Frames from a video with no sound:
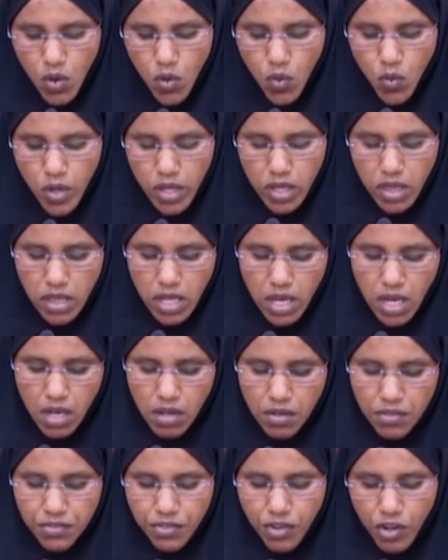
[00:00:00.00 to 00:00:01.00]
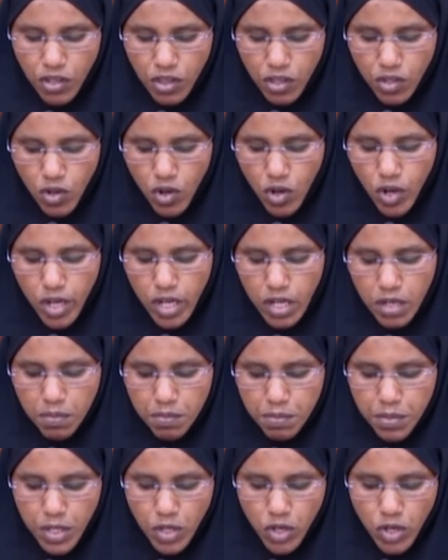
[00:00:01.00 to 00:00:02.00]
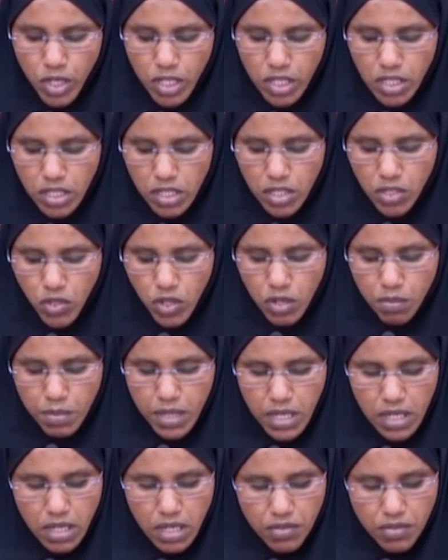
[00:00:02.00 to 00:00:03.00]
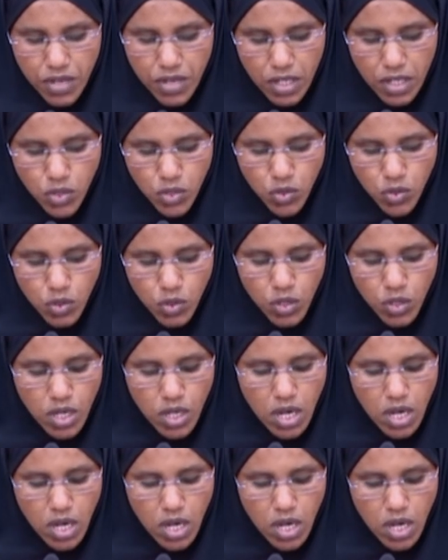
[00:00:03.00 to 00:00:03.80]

with the foregoing priorities should be given to